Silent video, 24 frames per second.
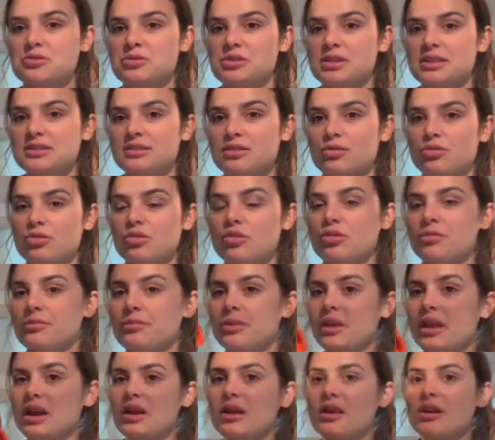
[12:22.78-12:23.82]
these little
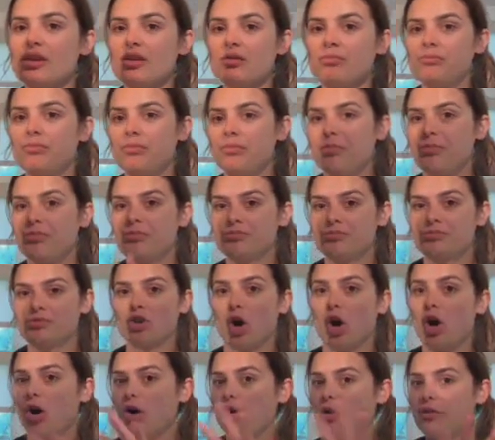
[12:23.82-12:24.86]

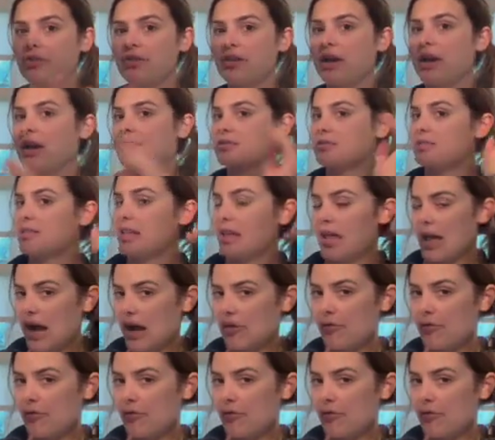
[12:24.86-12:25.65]
doll things that they have